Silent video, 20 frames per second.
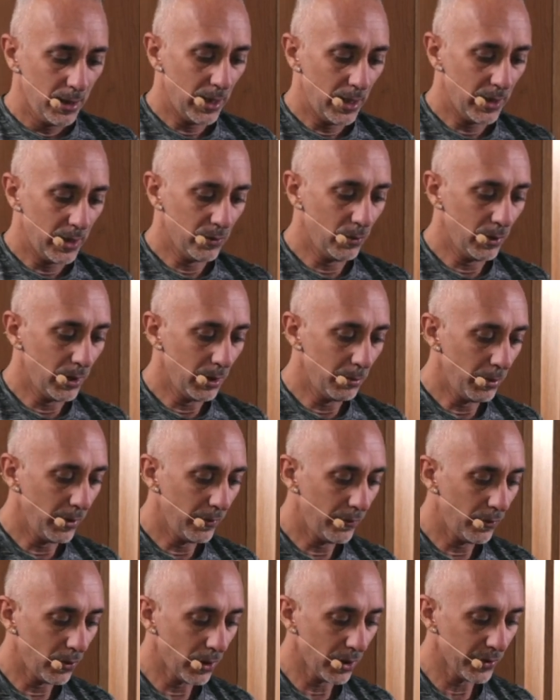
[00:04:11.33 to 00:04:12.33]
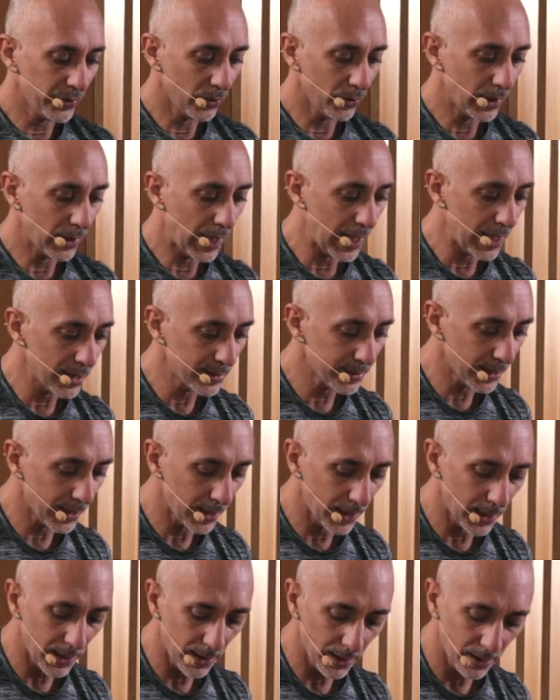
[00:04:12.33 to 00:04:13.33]
As we did before,
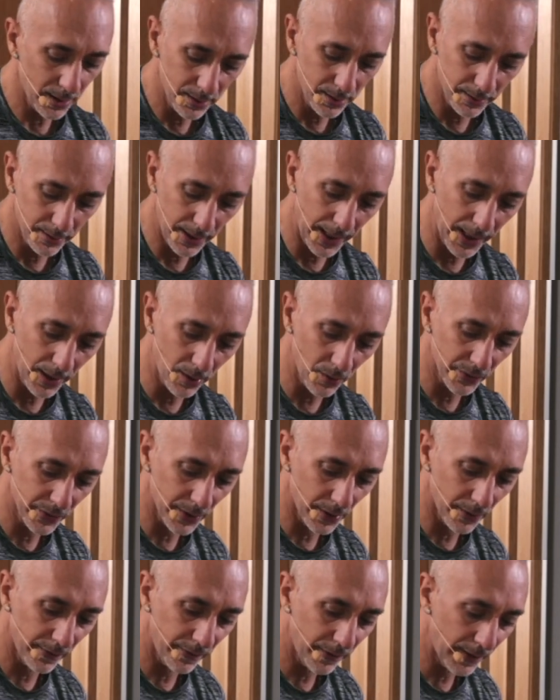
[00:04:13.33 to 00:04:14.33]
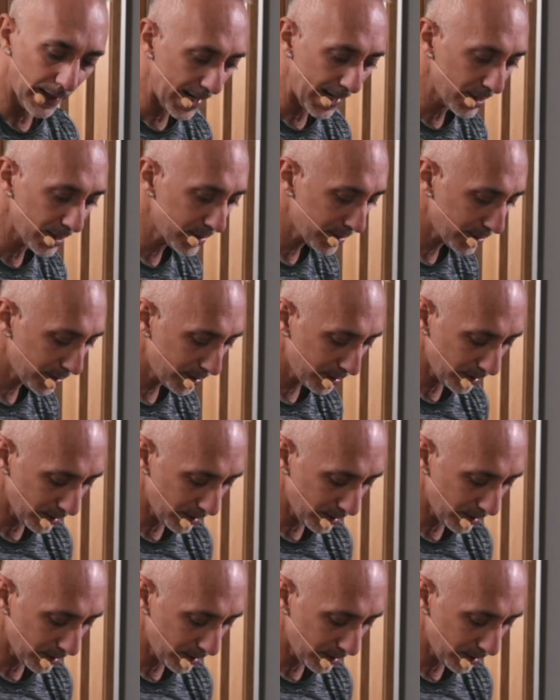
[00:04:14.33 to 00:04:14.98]
Sukhasana, ankles are flexed,